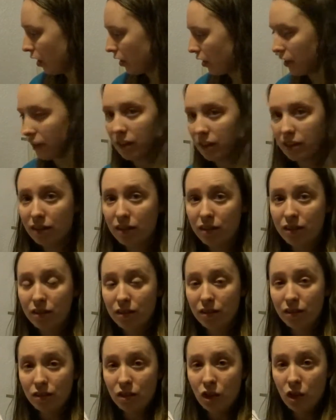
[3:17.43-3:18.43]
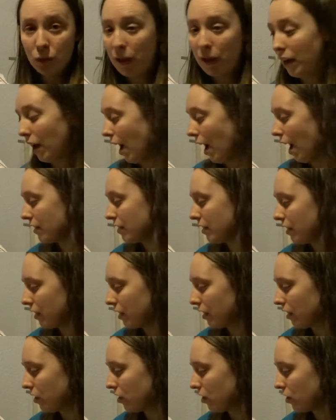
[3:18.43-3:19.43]
because I talked about adding
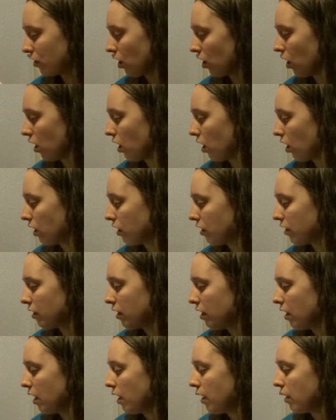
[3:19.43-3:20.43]
at the start,